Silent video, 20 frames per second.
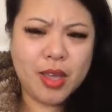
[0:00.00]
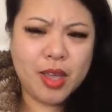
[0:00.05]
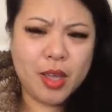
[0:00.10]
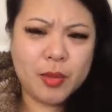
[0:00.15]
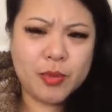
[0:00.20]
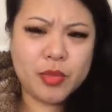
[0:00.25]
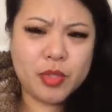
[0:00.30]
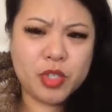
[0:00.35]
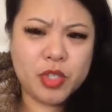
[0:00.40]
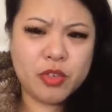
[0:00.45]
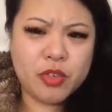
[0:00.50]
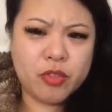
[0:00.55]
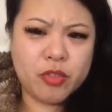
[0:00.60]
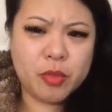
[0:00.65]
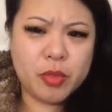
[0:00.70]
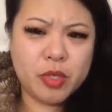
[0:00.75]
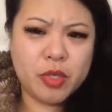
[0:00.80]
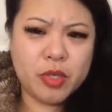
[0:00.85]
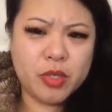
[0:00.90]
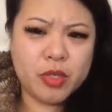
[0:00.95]

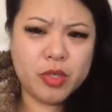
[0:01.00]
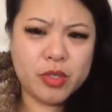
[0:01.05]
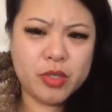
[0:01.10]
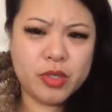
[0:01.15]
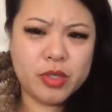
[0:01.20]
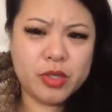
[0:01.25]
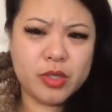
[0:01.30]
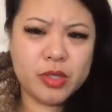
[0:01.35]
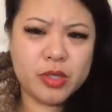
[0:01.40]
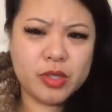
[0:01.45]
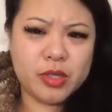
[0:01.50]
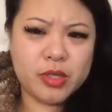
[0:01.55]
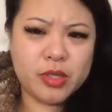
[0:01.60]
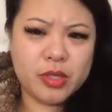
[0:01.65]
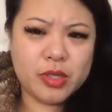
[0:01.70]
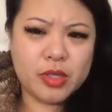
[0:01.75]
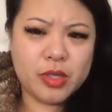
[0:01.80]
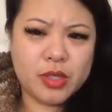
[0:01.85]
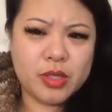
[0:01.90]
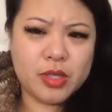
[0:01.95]
observables
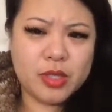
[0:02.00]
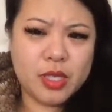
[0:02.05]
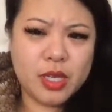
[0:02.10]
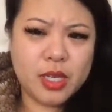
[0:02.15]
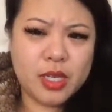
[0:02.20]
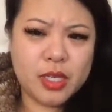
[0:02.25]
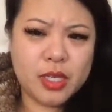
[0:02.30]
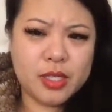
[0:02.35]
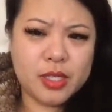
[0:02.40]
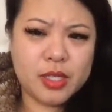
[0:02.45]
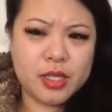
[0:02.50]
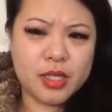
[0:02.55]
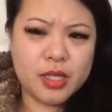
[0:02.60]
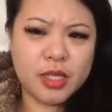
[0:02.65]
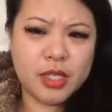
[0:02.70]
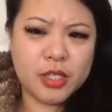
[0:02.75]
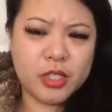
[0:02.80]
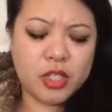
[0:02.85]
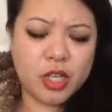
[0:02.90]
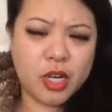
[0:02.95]
does
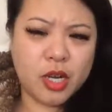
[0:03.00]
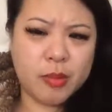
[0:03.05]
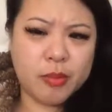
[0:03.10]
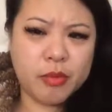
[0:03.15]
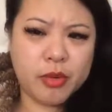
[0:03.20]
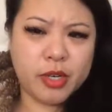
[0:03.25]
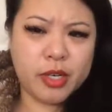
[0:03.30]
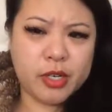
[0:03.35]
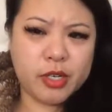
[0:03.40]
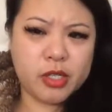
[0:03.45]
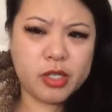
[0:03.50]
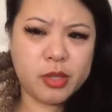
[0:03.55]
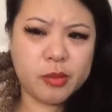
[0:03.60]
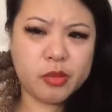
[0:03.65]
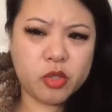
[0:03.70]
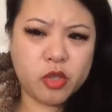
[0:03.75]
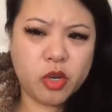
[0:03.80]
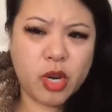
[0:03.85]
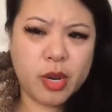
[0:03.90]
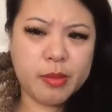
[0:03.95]
each operator
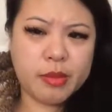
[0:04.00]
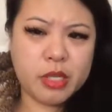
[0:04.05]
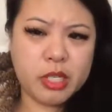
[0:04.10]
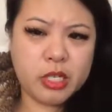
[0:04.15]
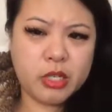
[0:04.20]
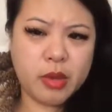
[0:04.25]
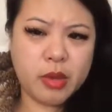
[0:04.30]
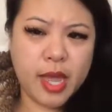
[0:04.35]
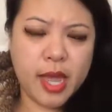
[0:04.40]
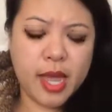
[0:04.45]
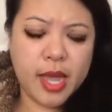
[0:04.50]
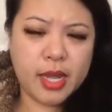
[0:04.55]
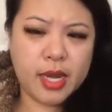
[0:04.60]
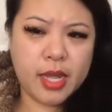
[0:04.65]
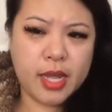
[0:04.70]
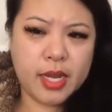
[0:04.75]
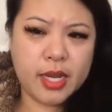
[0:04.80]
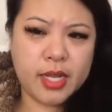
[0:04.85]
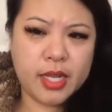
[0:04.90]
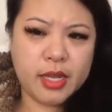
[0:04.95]
subscribe to at
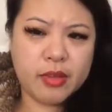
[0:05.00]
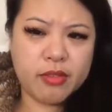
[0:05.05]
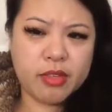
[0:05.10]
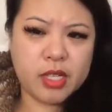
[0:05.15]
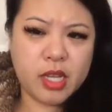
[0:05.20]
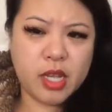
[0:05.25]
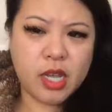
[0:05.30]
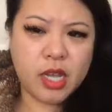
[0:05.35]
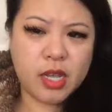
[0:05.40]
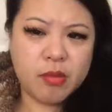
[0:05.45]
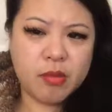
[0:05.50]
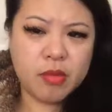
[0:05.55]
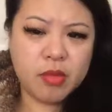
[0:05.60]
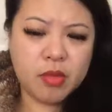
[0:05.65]
any given time?